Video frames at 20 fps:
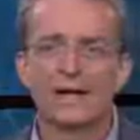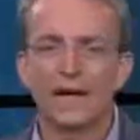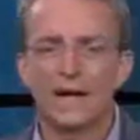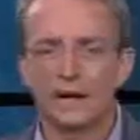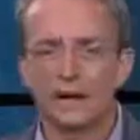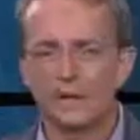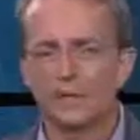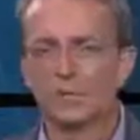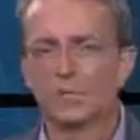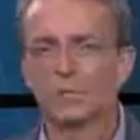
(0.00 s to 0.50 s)

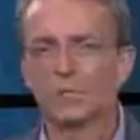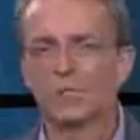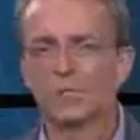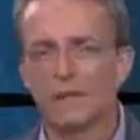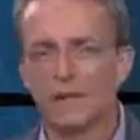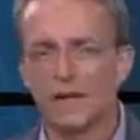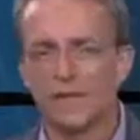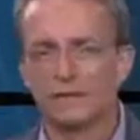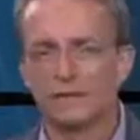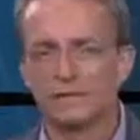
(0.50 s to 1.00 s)
our
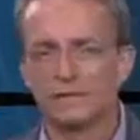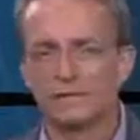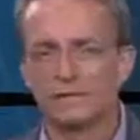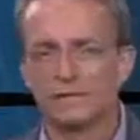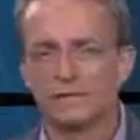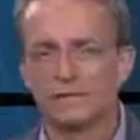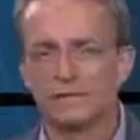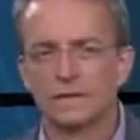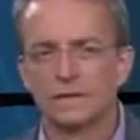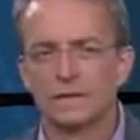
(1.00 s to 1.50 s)

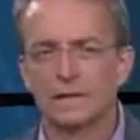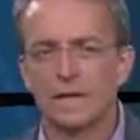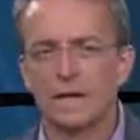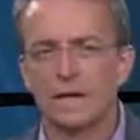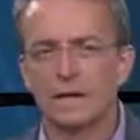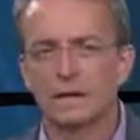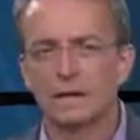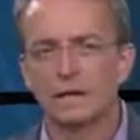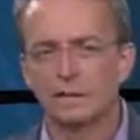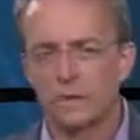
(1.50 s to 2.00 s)
perspective,
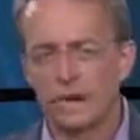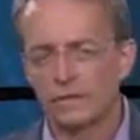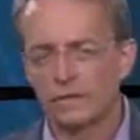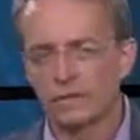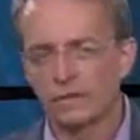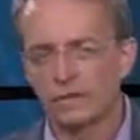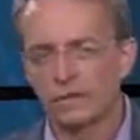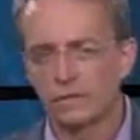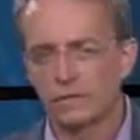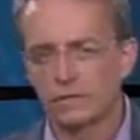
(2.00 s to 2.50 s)
our
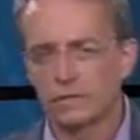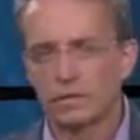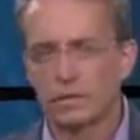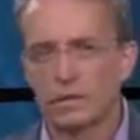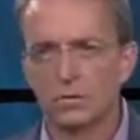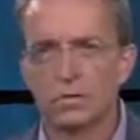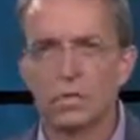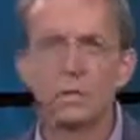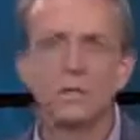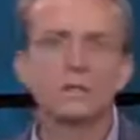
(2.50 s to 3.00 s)
reference,
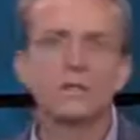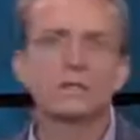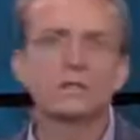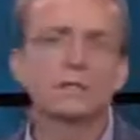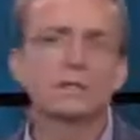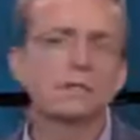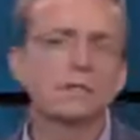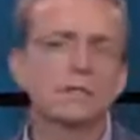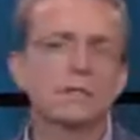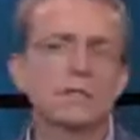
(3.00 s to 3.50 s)
what we
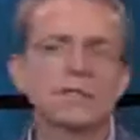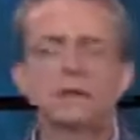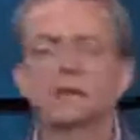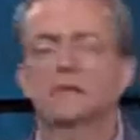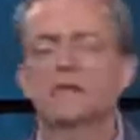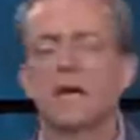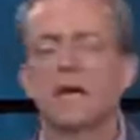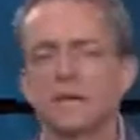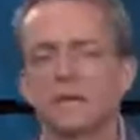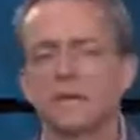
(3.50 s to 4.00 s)
see as
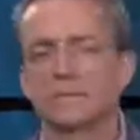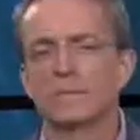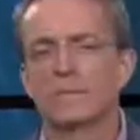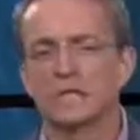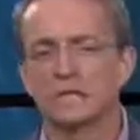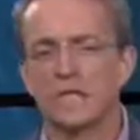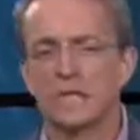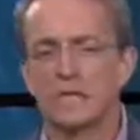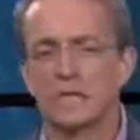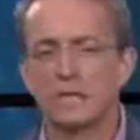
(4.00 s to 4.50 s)
the
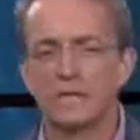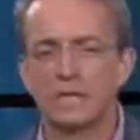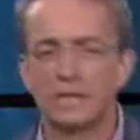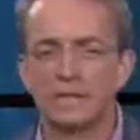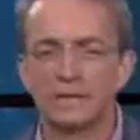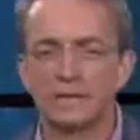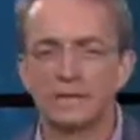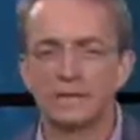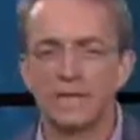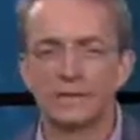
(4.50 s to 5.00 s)

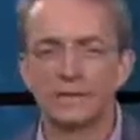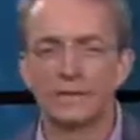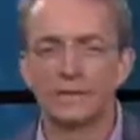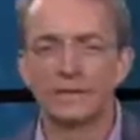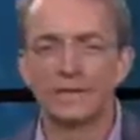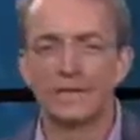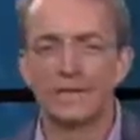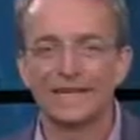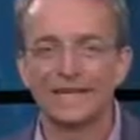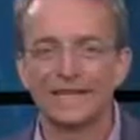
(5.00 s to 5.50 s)
expectations every
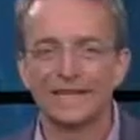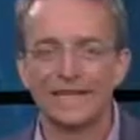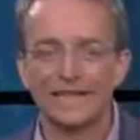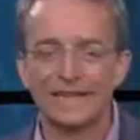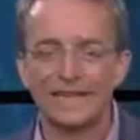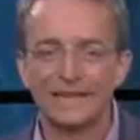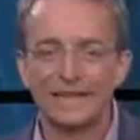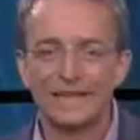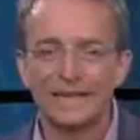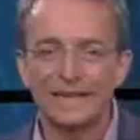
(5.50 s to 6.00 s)
day.
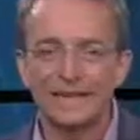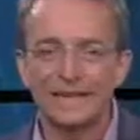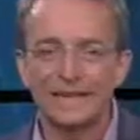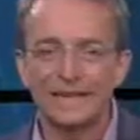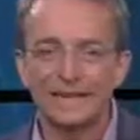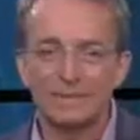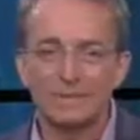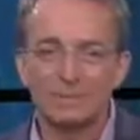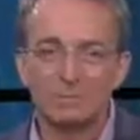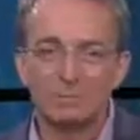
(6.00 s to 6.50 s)

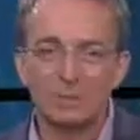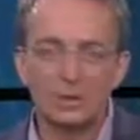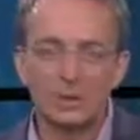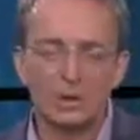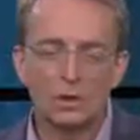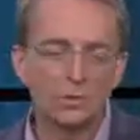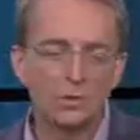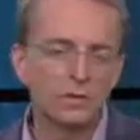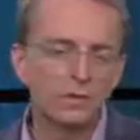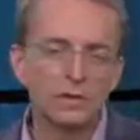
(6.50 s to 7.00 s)
And,
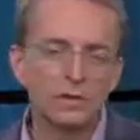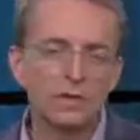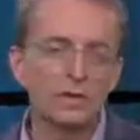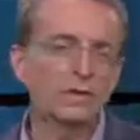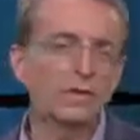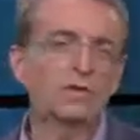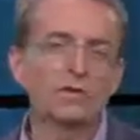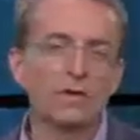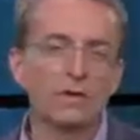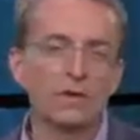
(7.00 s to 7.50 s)
we're seeing
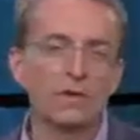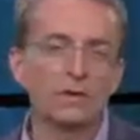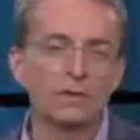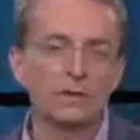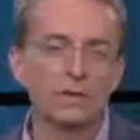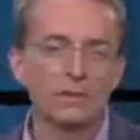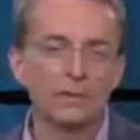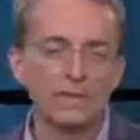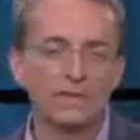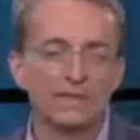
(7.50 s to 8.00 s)
this all over
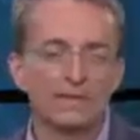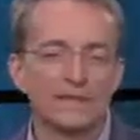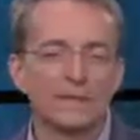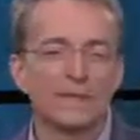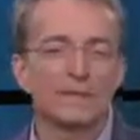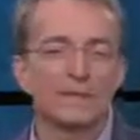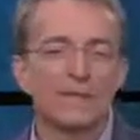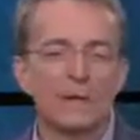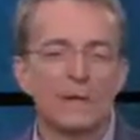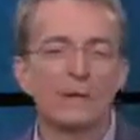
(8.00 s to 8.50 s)
the place. I
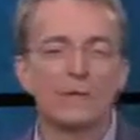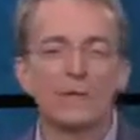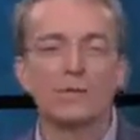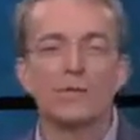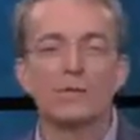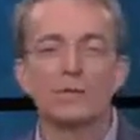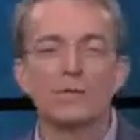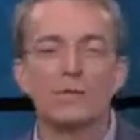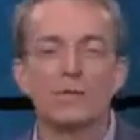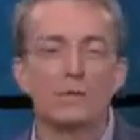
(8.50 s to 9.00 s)
mean, my
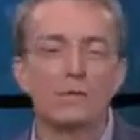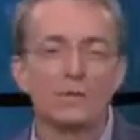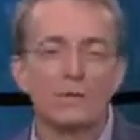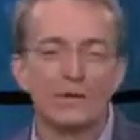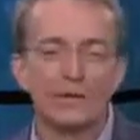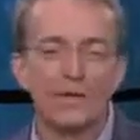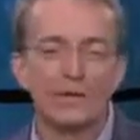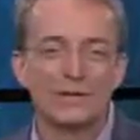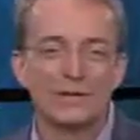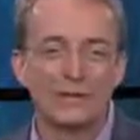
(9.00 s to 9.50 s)
1-year-old
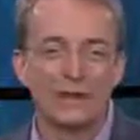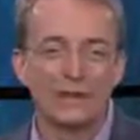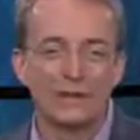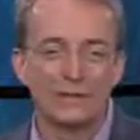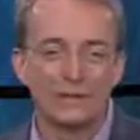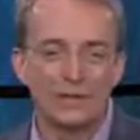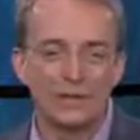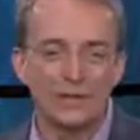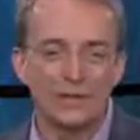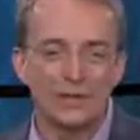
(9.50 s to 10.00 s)

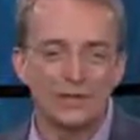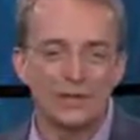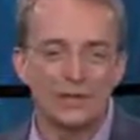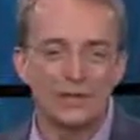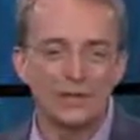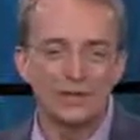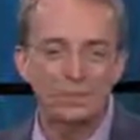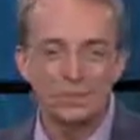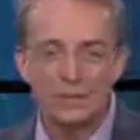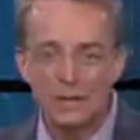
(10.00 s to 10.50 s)
granddaughter,
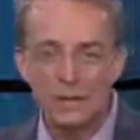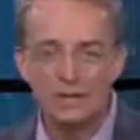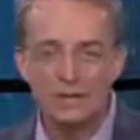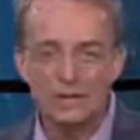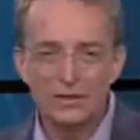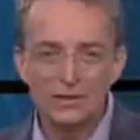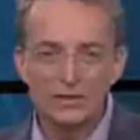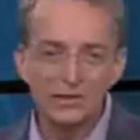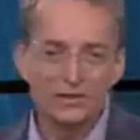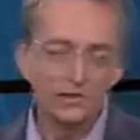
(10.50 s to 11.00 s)
she
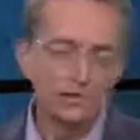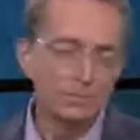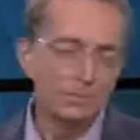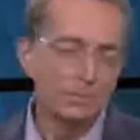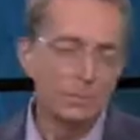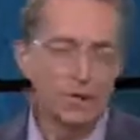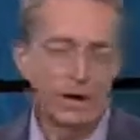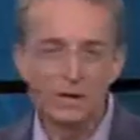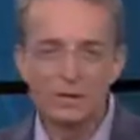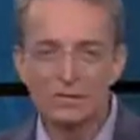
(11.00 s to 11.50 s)
pinches and
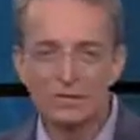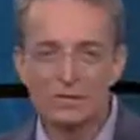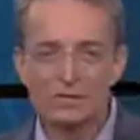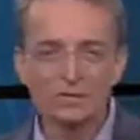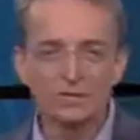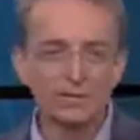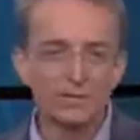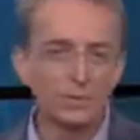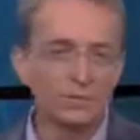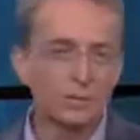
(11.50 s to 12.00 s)
pokes
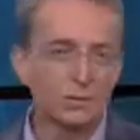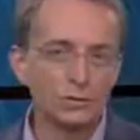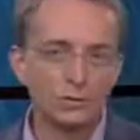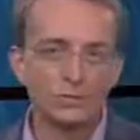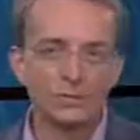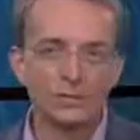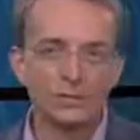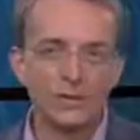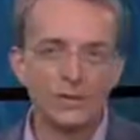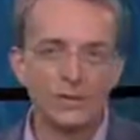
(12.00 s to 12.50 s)
and
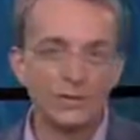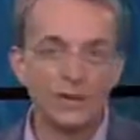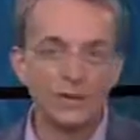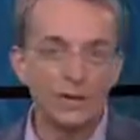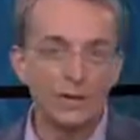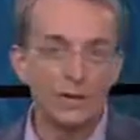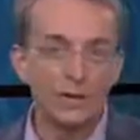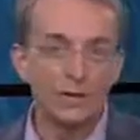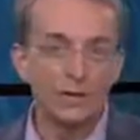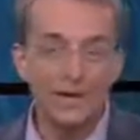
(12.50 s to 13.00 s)
zooms
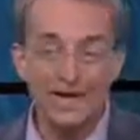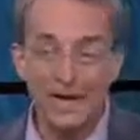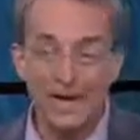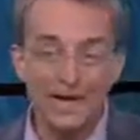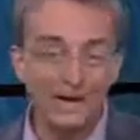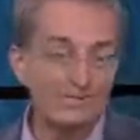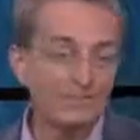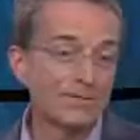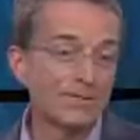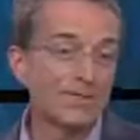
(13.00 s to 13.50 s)
on
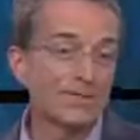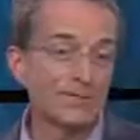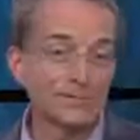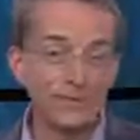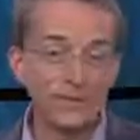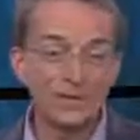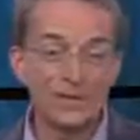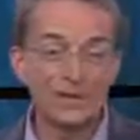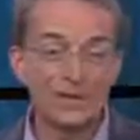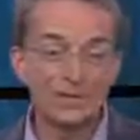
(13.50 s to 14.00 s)
my iPhone when
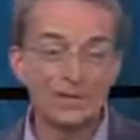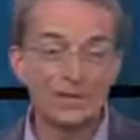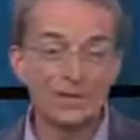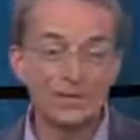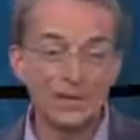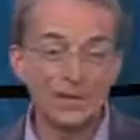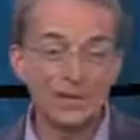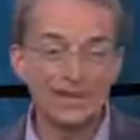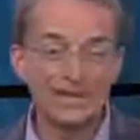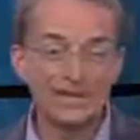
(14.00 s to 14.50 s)
she gets it in
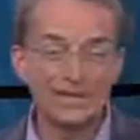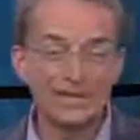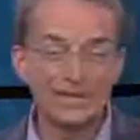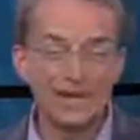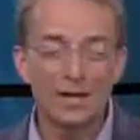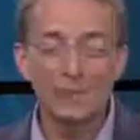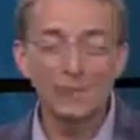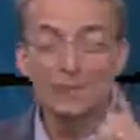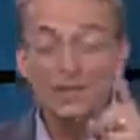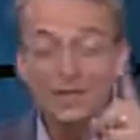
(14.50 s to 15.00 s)
her hands
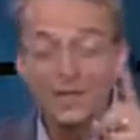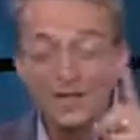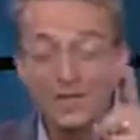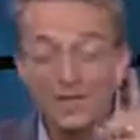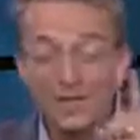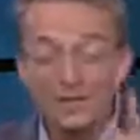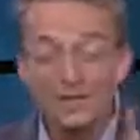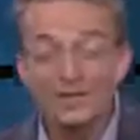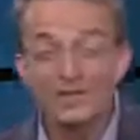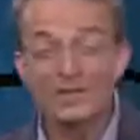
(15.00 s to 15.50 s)
at 1
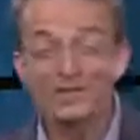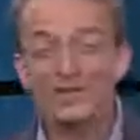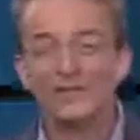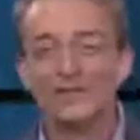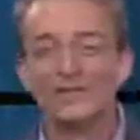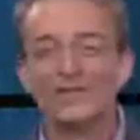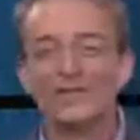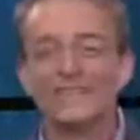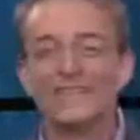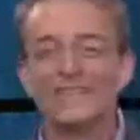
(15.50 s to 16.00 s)
year
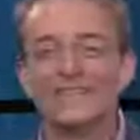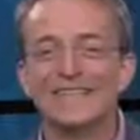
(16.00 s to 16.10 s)
old.